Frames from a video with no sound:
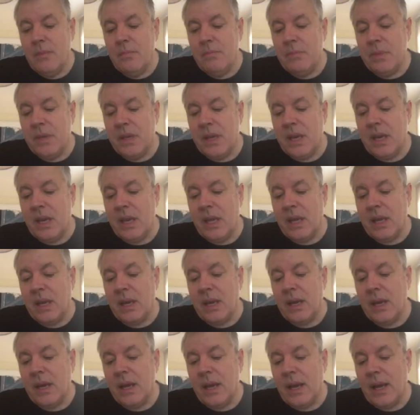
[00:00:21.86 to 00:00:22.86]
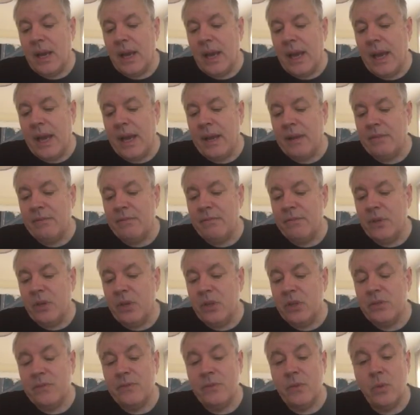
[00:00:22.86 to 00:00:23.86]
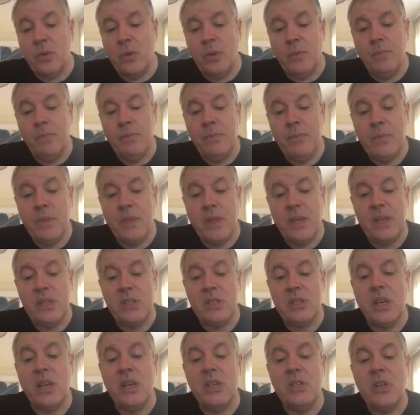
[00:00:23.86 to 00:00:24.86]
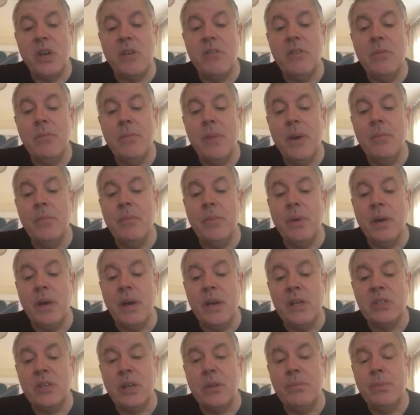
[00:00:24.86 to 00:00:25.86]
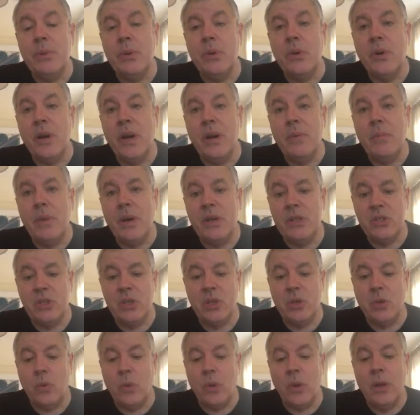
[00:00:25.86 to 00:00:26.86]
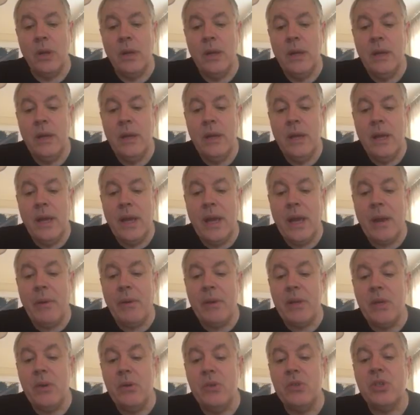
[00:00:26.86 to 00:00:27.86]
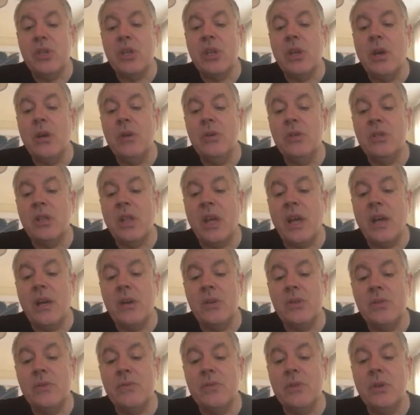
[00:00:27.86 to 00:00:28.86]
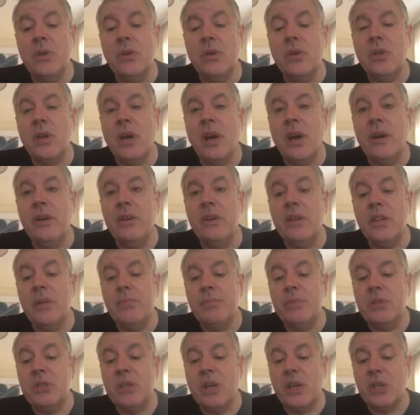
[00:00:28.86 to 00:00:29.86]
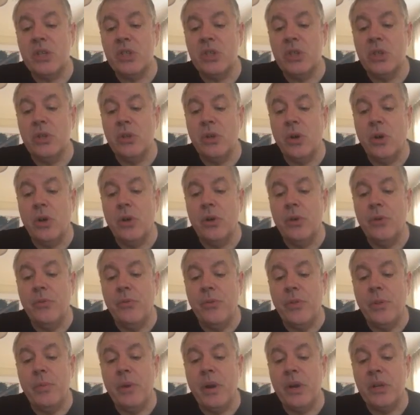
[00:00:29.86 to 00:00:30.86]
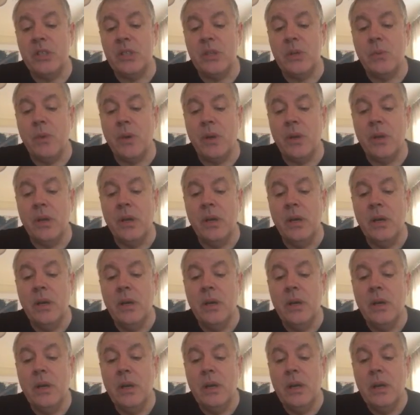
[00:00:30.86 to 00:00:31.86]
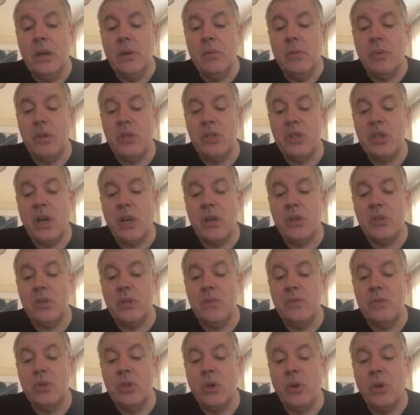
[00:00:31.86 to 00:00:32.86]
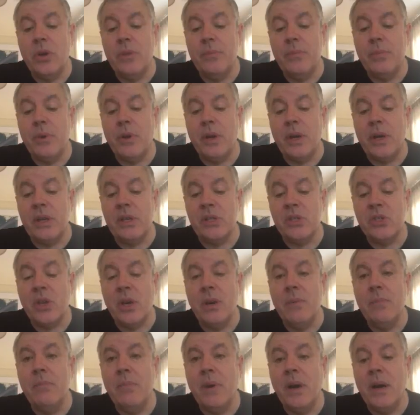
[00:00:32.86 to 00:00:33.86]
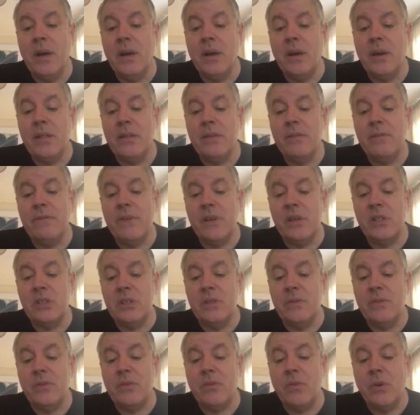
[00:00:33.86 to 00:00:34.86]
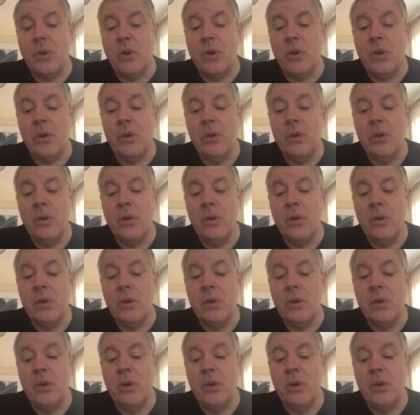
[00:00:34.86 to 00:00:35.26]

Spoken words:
beginning at verse 4. These things I remember as I pour out my soul, how I used to go to the house of God under the protection of the Mighty One, with shouts of joy and praise among the festive throng.